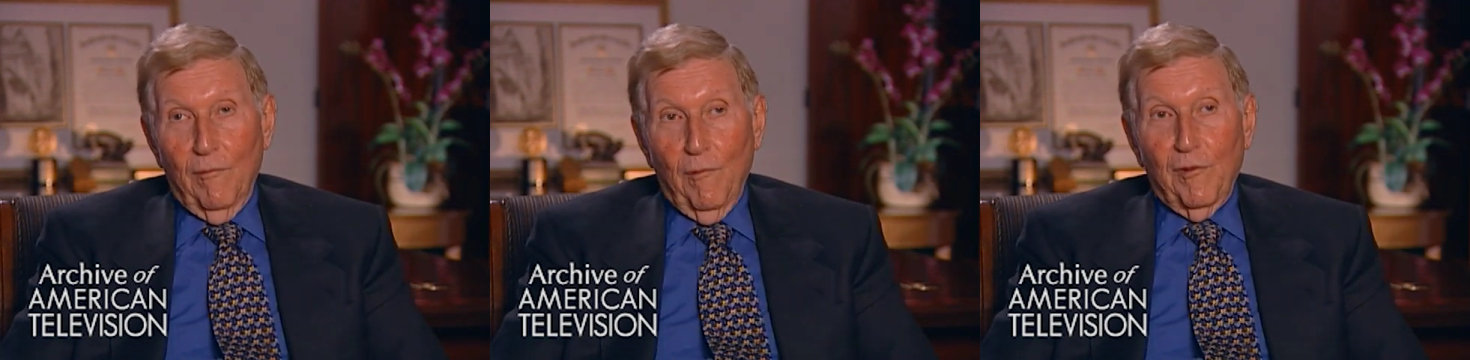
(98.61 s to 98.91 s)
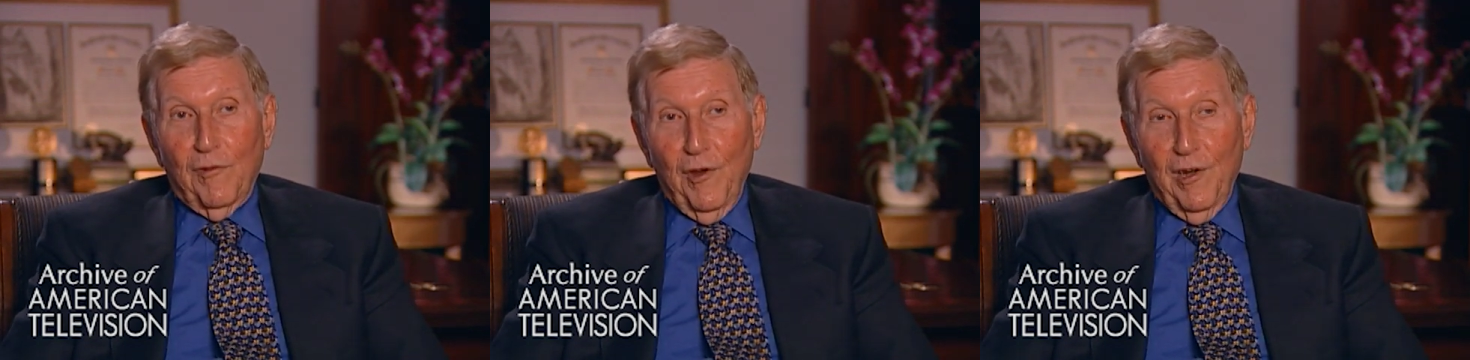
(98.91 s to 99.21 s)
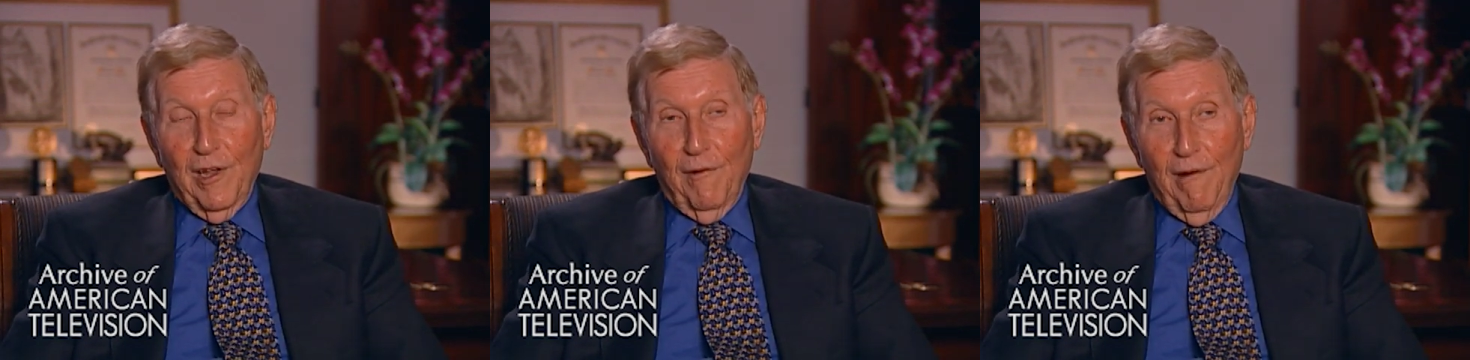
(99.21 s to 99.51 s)
was
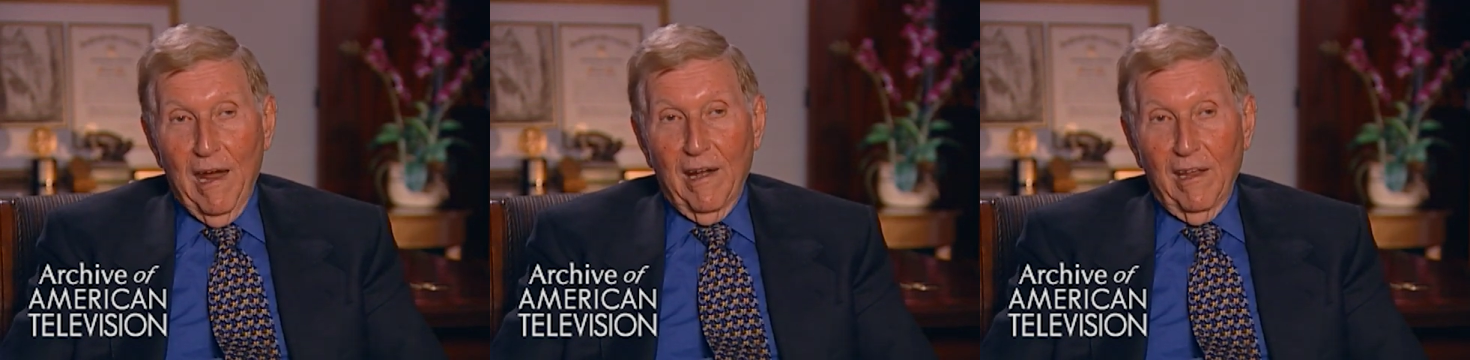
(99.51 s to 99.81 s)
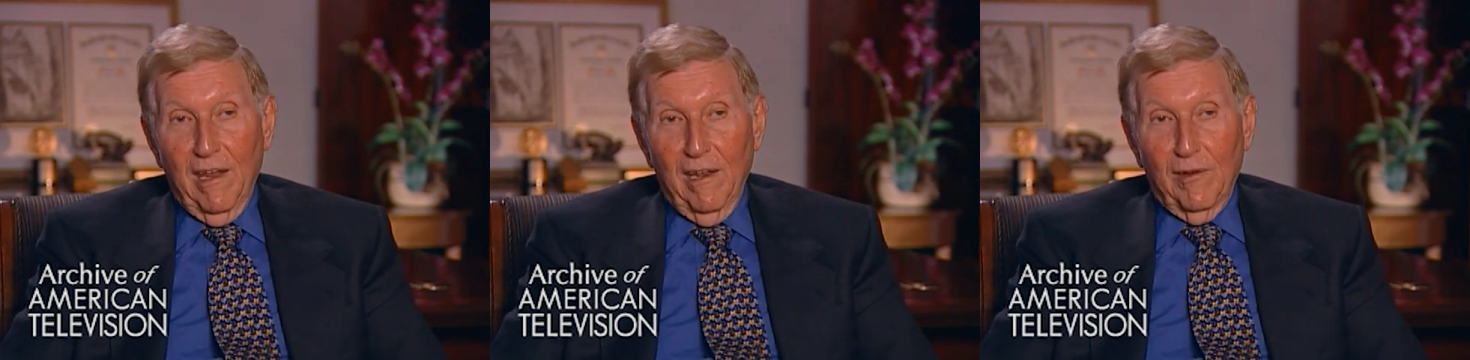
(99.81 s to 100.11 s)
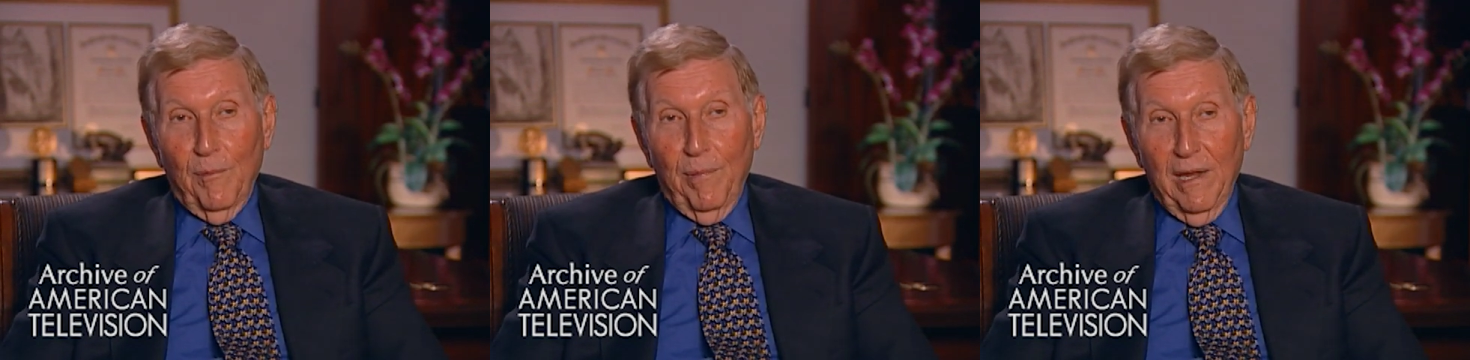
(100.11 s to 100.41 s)
turning around
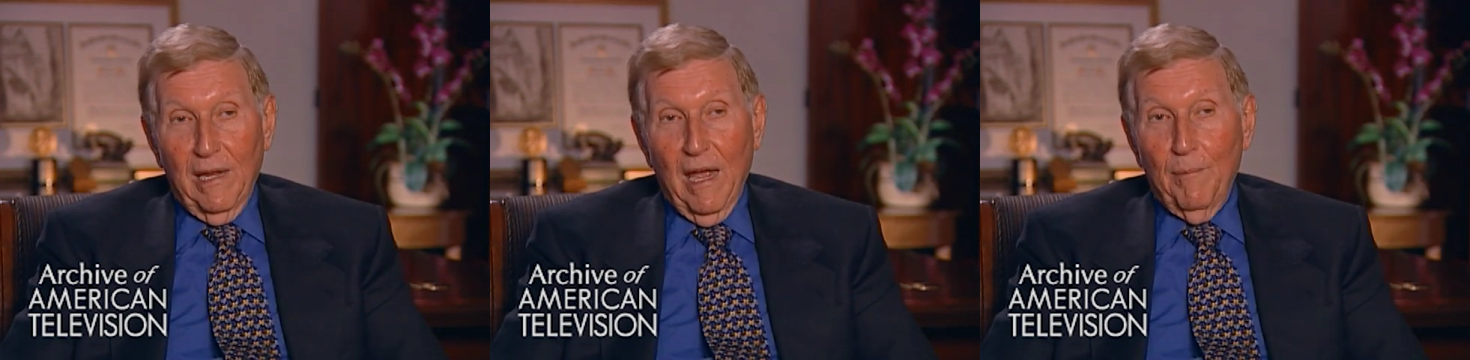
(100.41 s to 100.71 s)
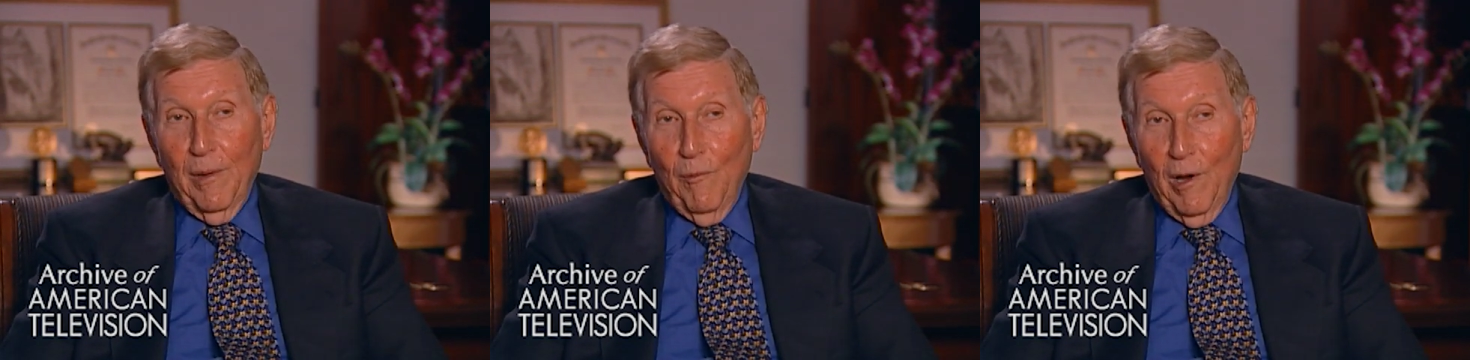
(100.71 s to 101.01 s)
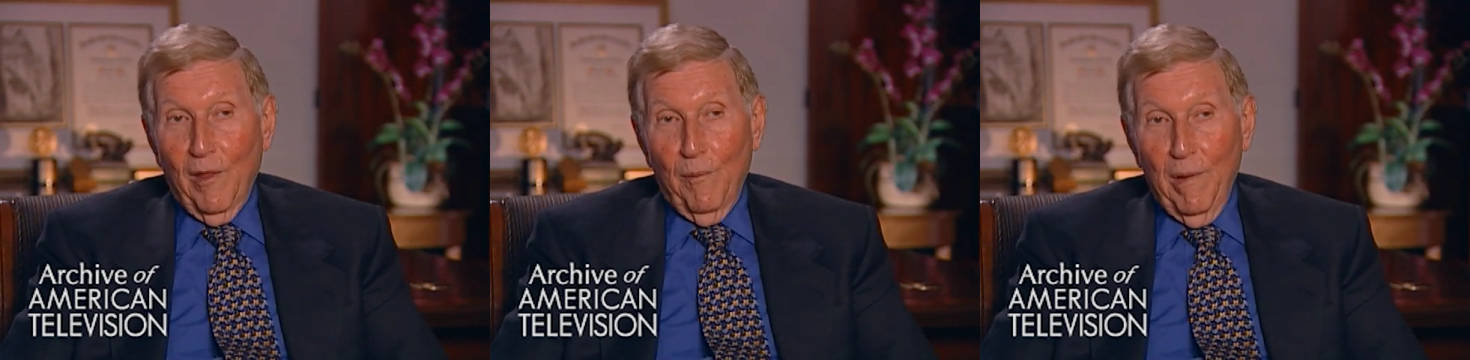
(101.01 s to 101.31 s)
into becoming
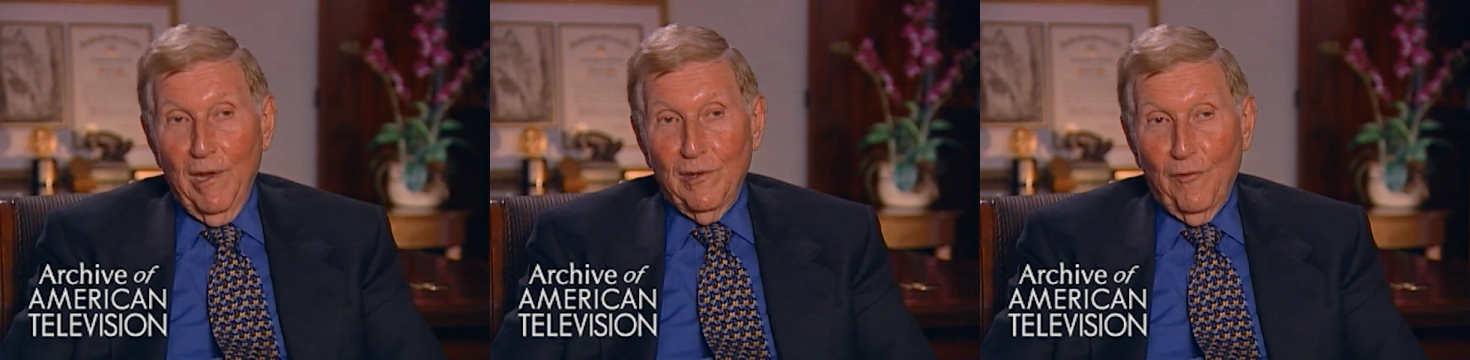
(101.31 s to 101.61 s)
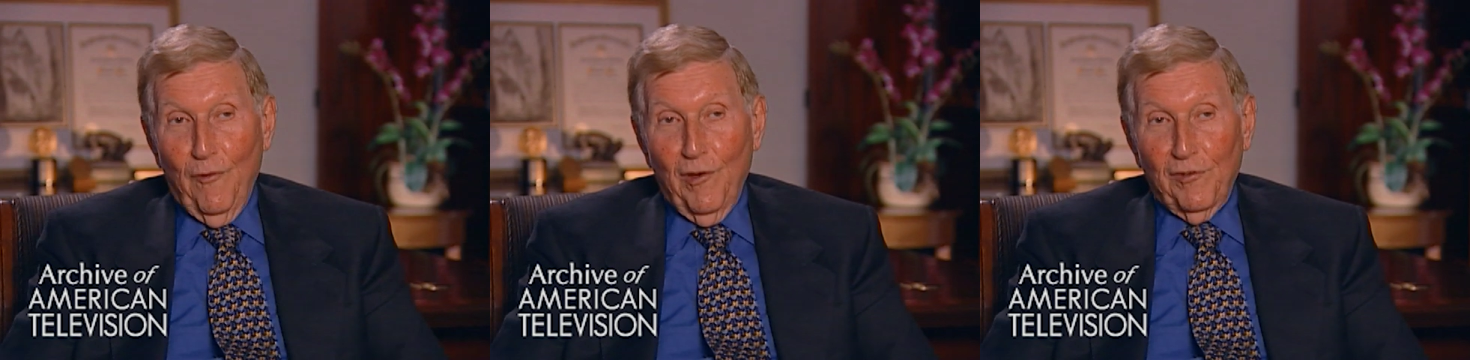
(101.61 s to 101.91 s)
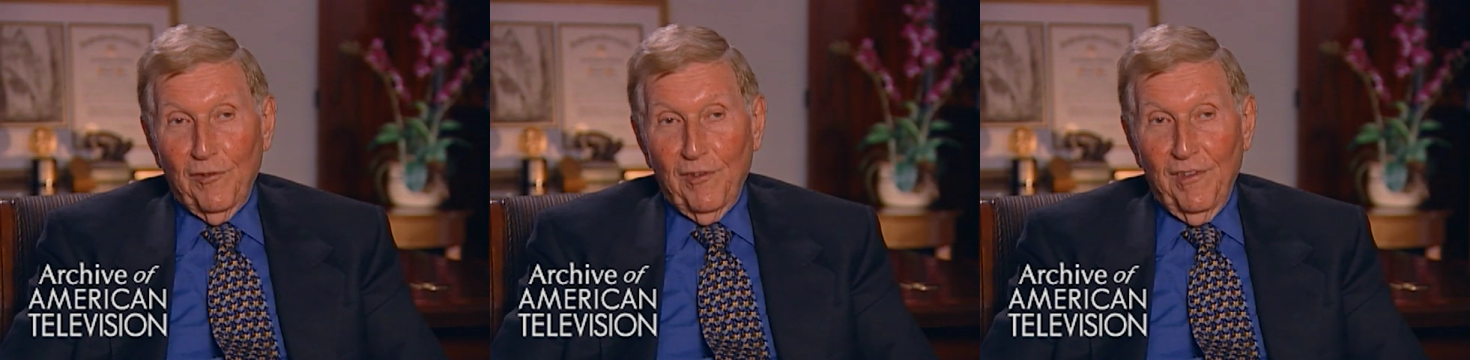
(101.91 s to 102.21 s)
one of the major
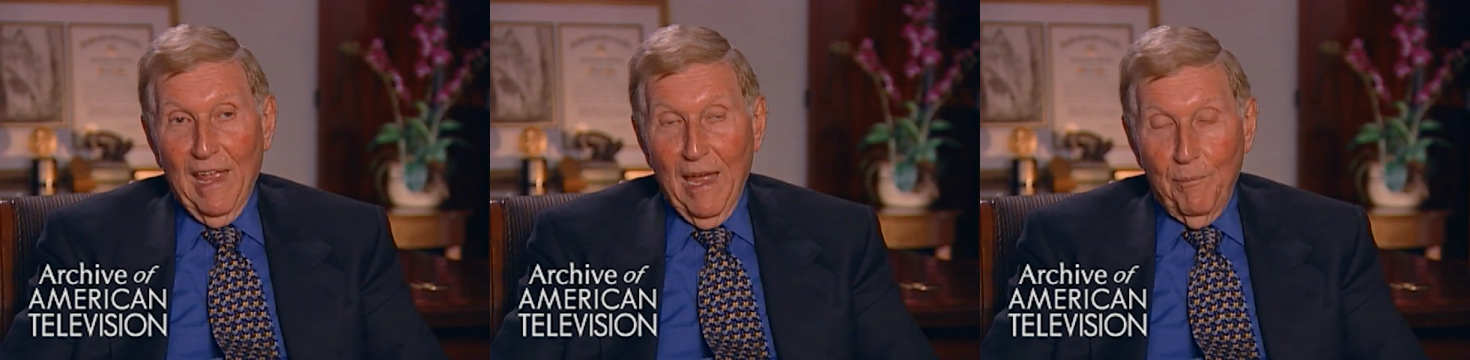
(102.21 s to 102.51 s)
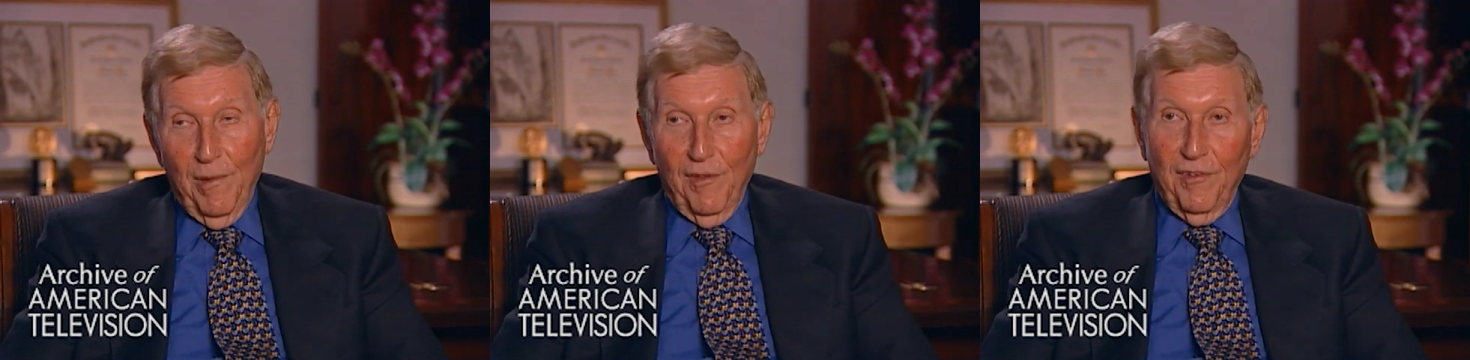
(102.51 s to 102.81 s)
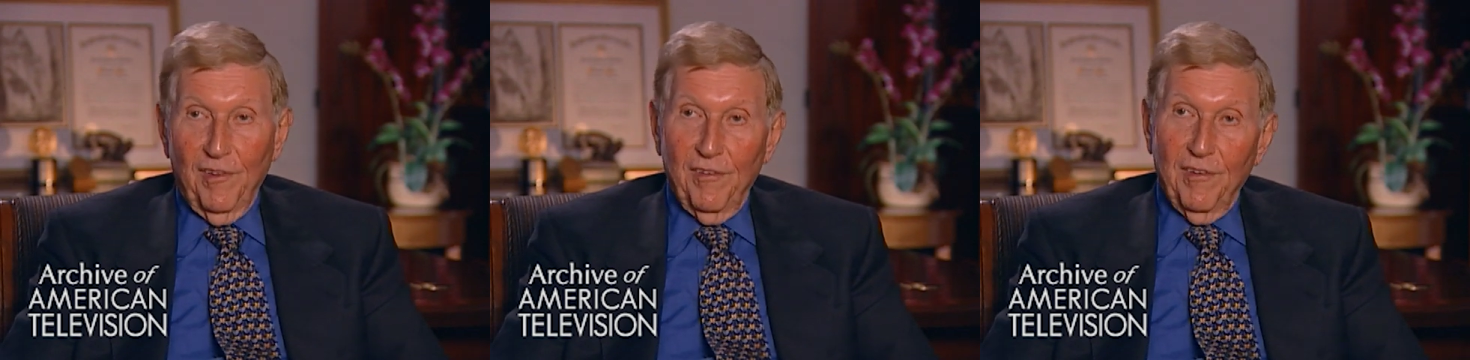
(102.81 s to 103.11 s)
forces in that
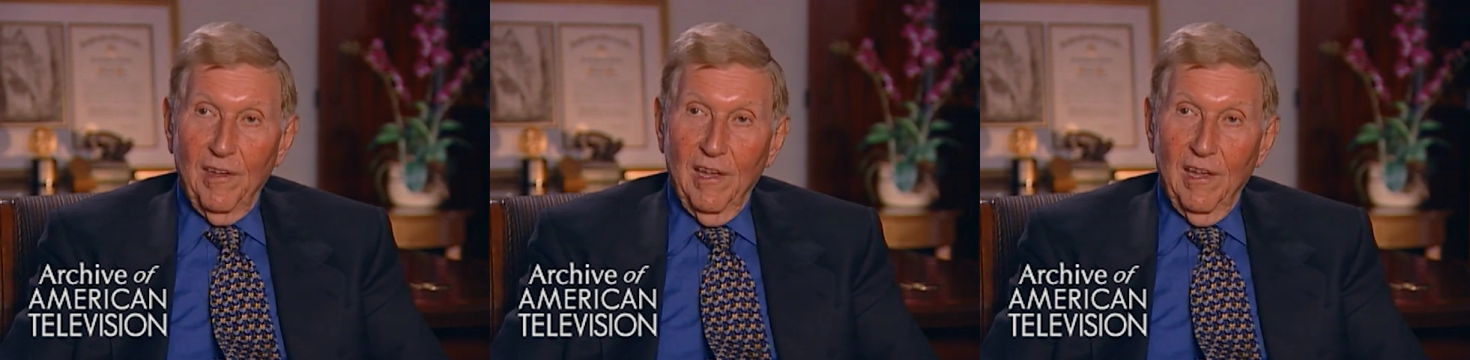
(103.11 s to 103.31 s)
business.